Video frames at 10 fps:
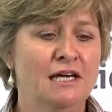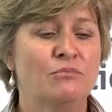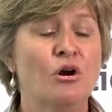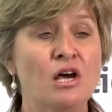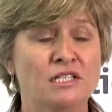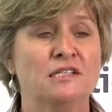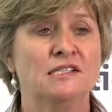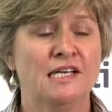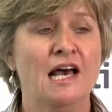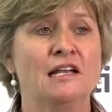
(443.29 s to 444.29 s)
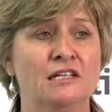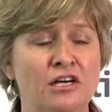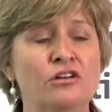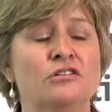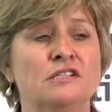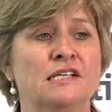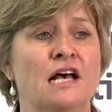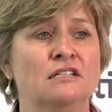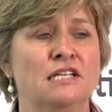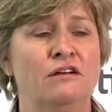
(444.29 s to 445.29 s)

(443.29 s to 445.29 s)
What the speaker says: prior to the sale and go to the sale day